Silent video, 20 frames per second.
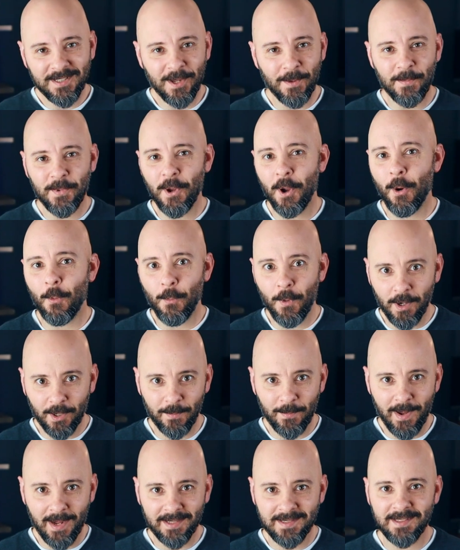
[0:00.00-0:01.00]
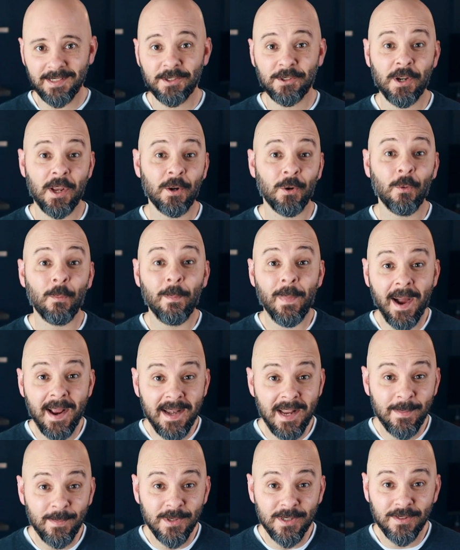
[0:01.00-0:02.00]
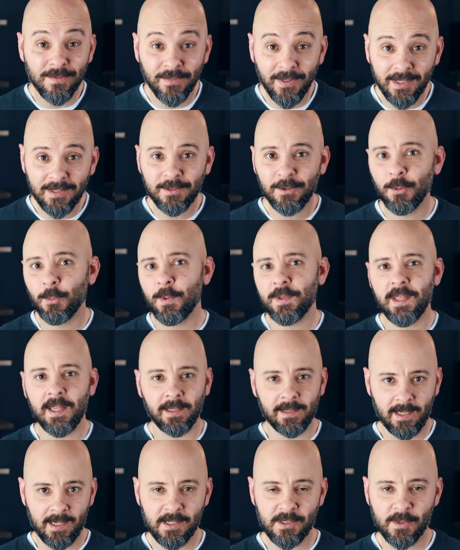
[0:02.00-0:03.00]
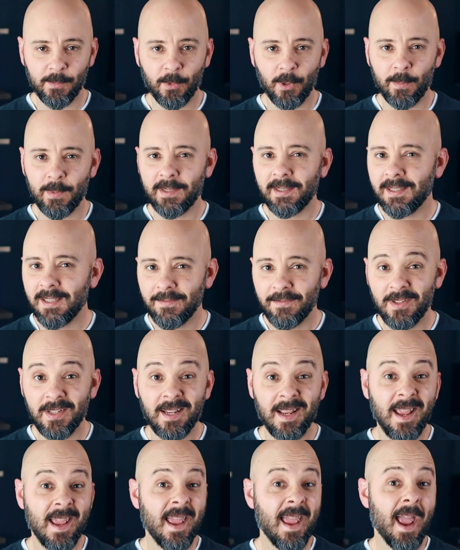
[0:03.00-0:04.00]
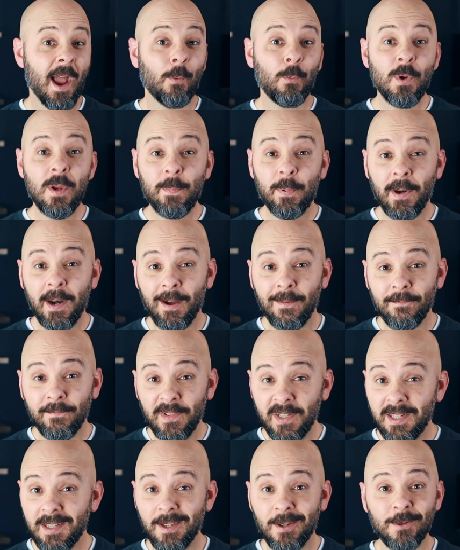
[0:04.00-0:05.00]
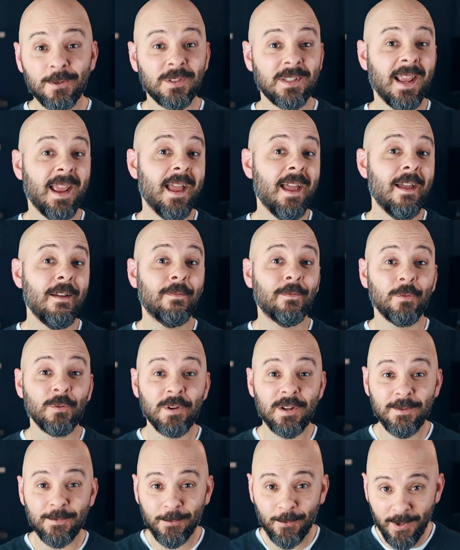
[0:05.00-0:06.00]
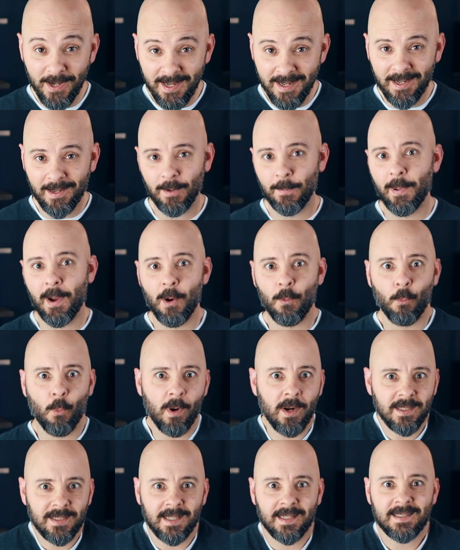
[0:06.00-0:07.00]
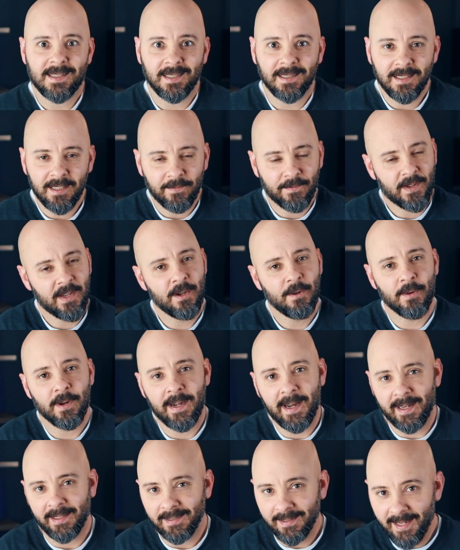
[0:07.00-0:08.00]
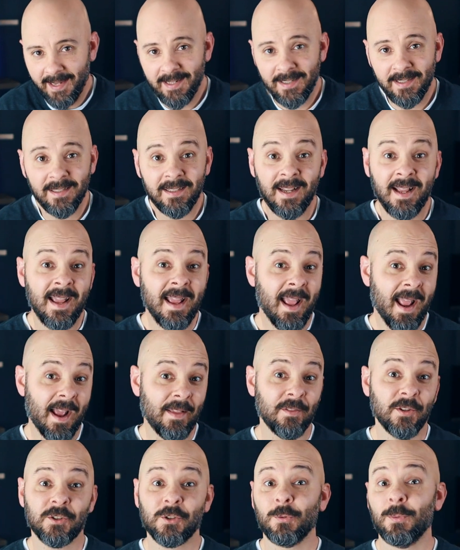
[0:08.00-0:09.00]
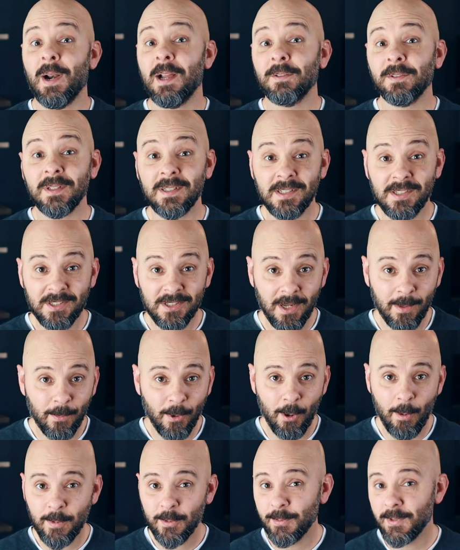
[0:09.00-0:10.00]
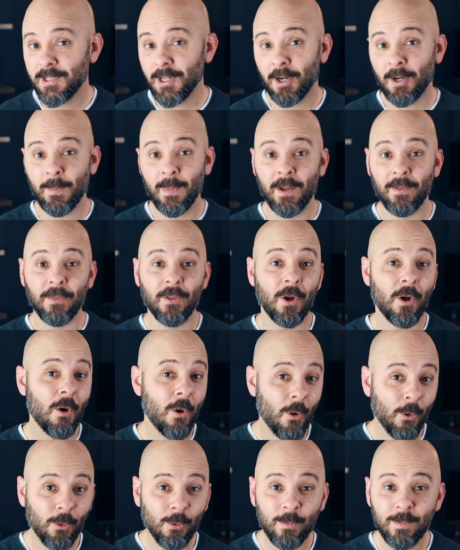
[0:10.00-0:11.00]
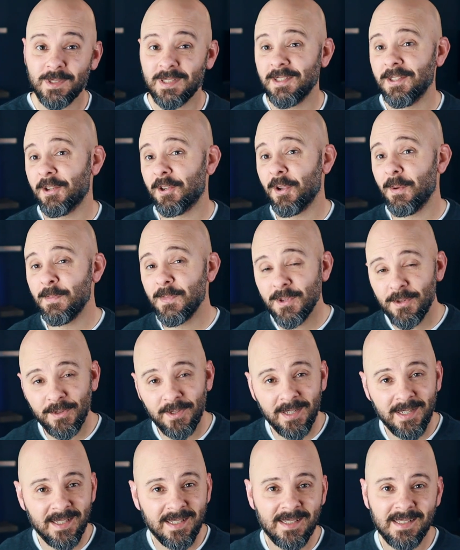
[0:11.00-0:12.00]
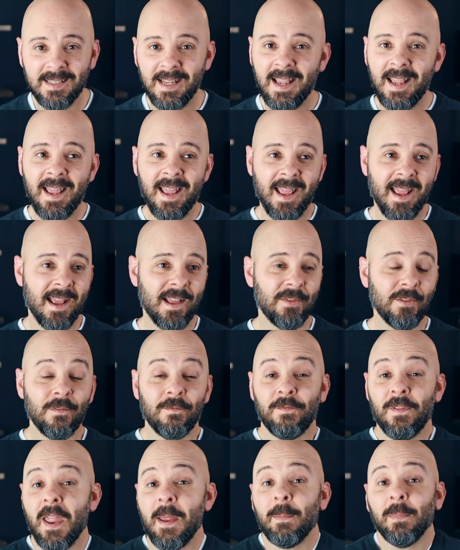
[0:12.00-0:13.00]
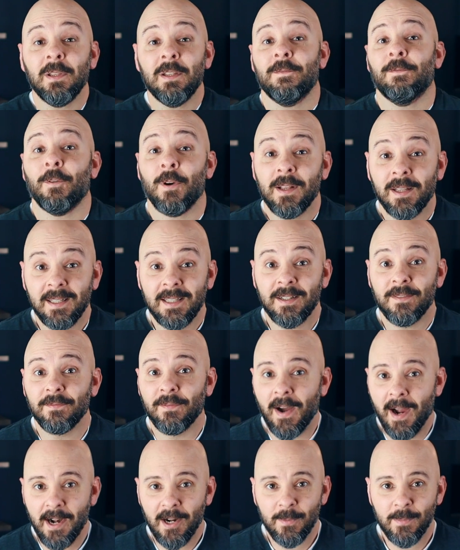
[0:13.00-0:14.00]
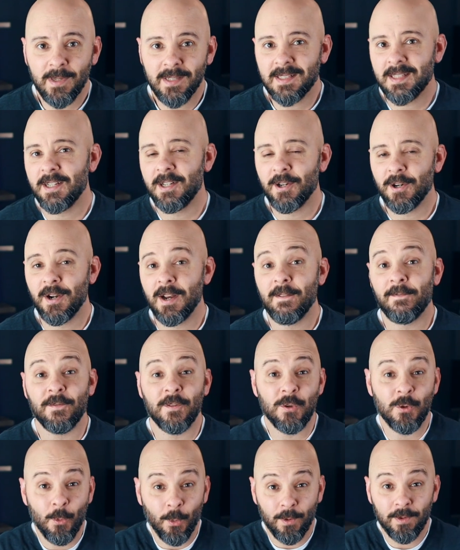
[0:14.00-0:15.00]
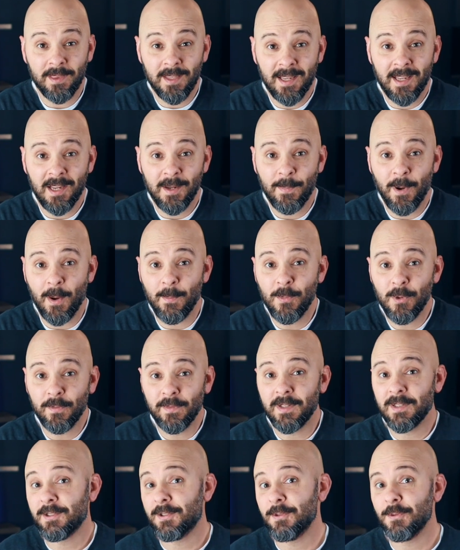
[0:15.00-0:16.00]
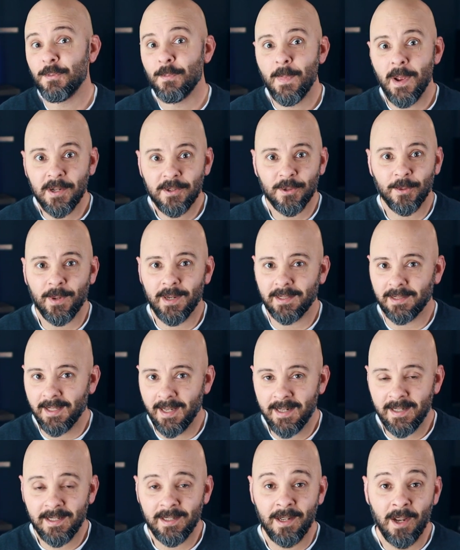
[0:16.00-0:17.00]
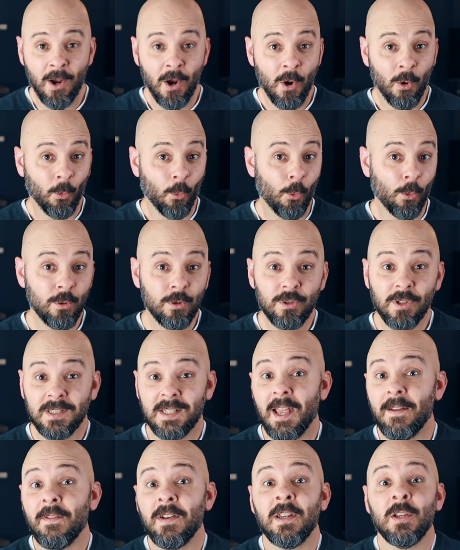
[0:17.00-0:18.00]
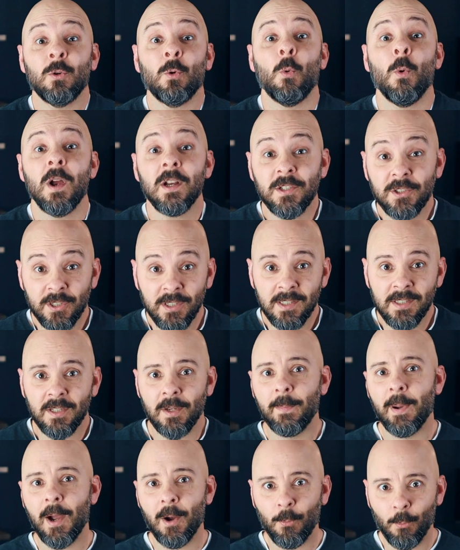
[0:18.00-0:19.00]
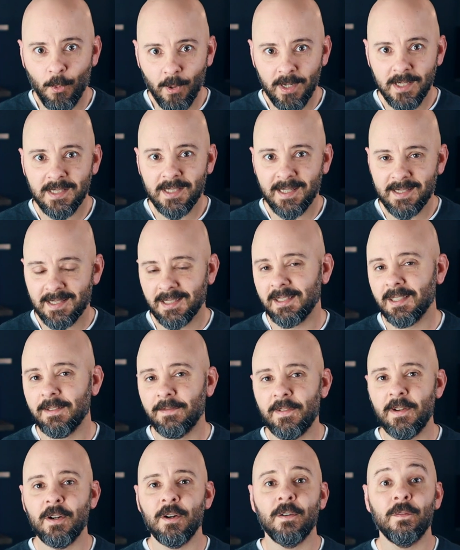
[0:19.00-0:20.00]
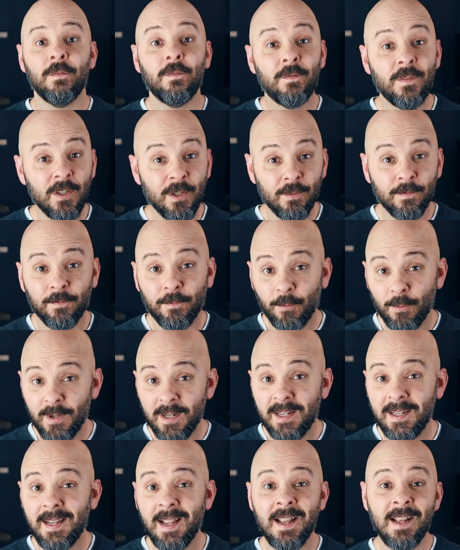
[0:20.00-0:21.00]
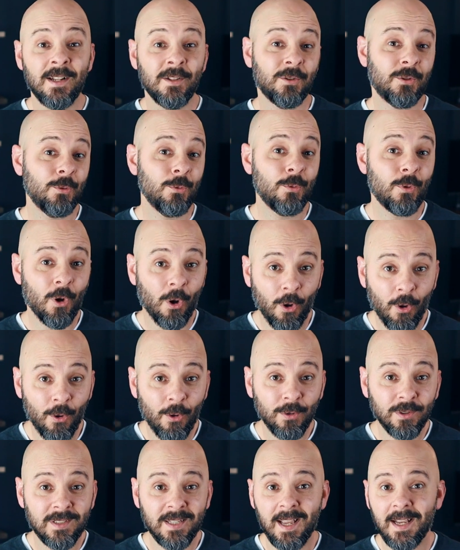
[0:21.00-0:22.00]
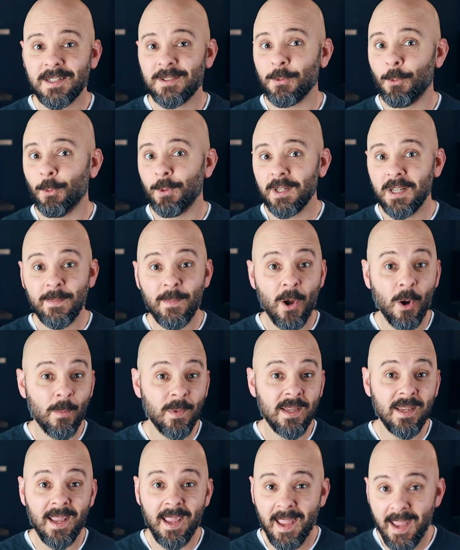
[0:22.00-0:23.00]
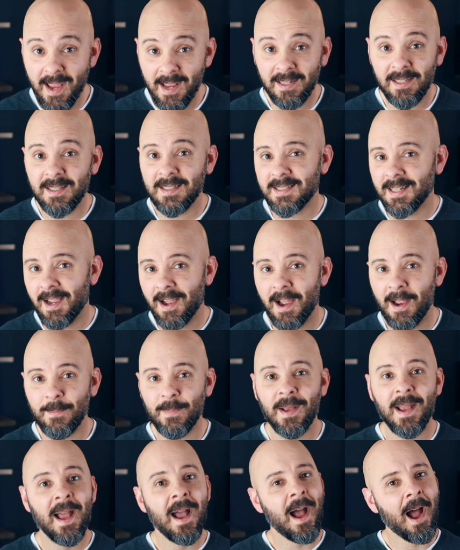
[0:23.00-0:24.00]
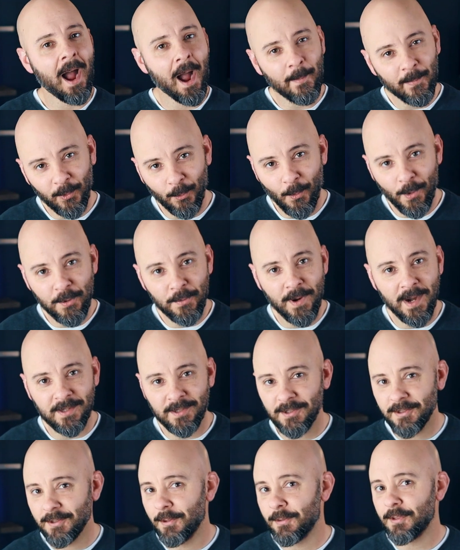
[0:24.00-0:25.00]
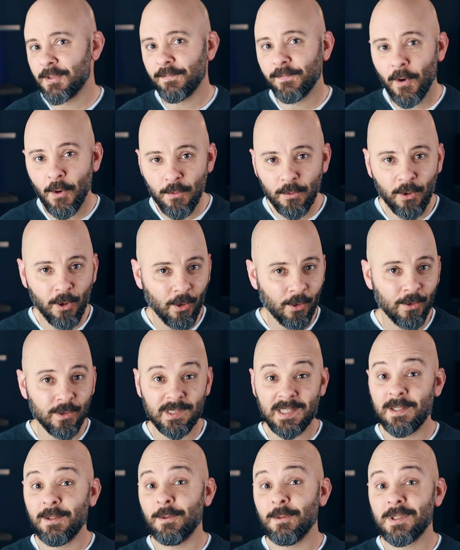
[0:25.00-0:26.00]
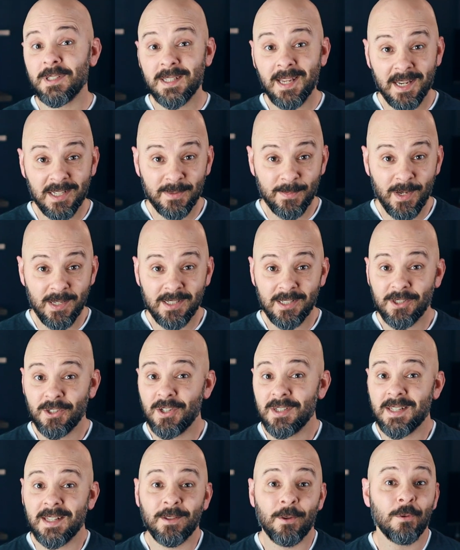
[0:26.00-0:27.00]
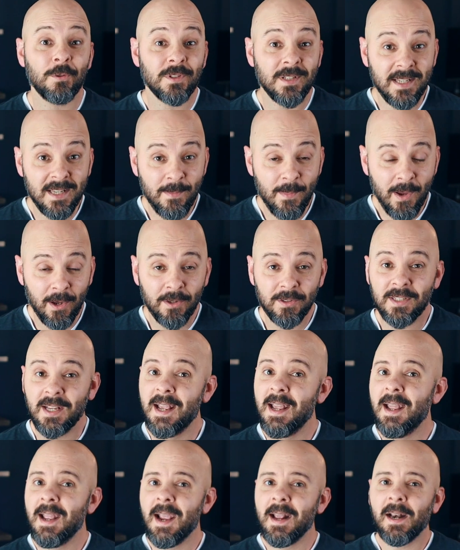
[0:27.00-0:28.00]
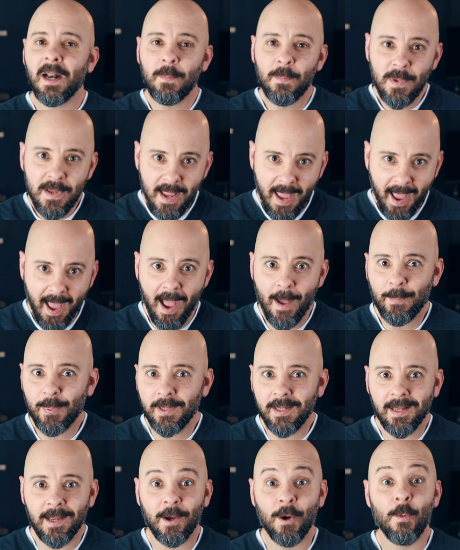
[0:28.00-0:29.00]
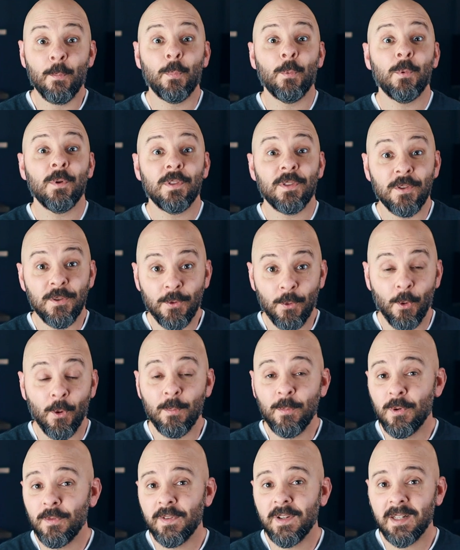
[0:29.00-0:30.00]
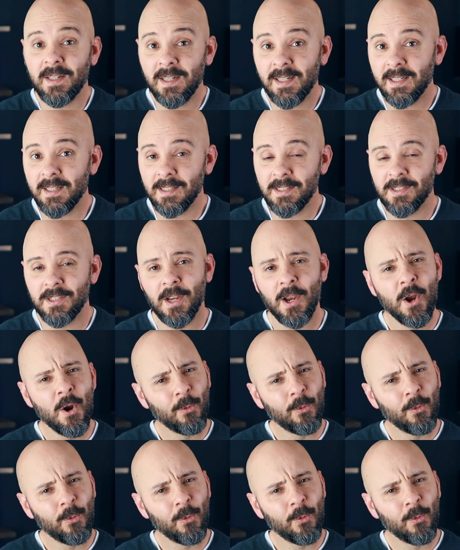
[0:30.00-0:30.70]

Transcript: up, y'all? Welcome back to the channel. My name is Victor with Atlanta Suburban Living, and we put out videos every week about what it's like to live here in Atlanta and the surrounding suburbs. We talk about the homes and the communities and the family-friendly environments here. If you're thinking about moving to Metro Atlanta, or you just have any questions about what it's like to live here, feel free to call, text, or email me anytime. I'm the one who answers those phone calls and those text messages and those emails, and I'd be happy to help with your moving needs.